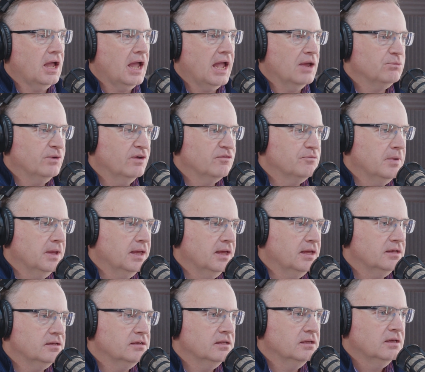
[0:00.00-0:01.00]

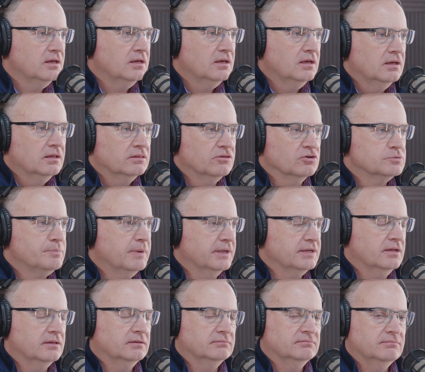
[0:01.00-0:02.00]
and there's
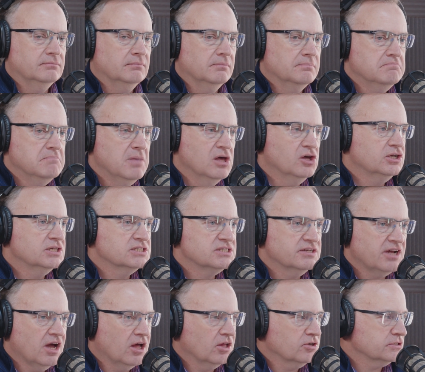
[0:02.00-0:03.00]
been millions of
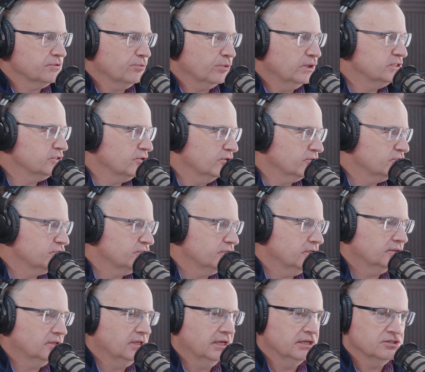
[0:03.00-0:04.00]
dollars of research
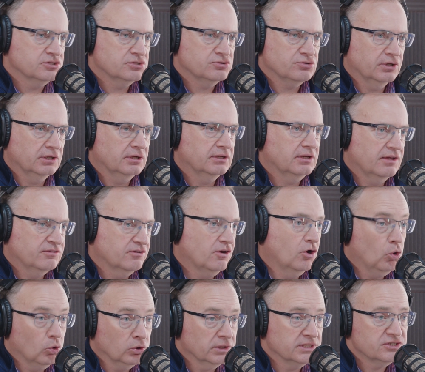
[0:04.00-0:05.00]
that the industry as a
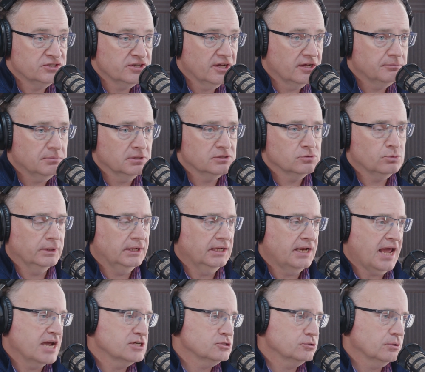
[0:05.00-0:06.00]
whole has done between
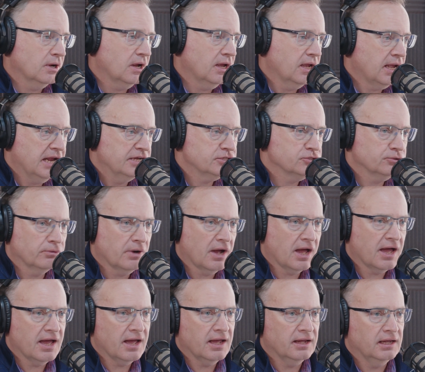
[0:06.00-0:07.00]
ASHRAE,
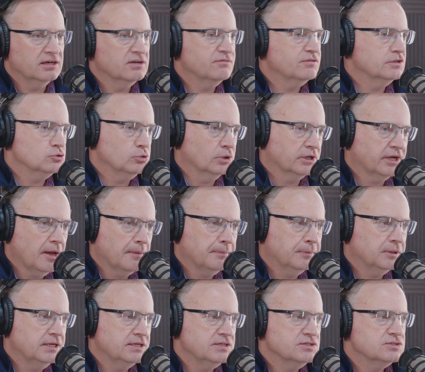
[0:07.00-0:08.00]
HRI, individual
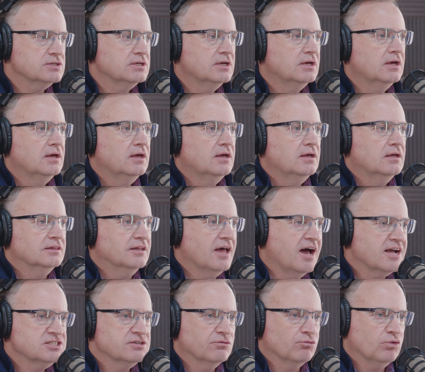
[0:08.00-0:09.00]
companies.
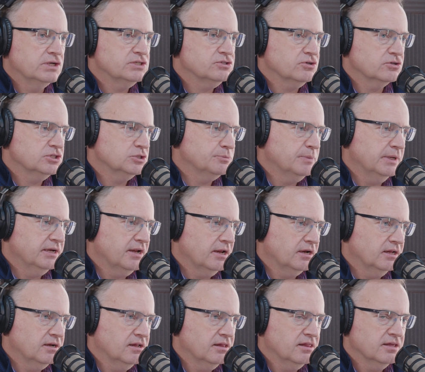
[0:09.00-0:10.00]
Lots of research has been done
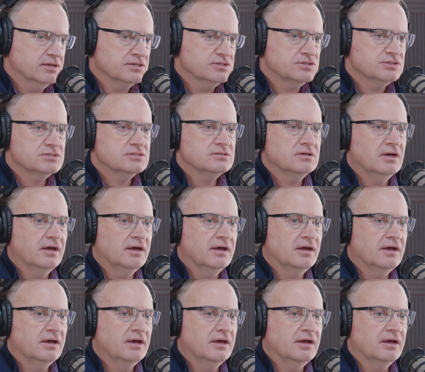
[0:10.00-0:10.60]
into this.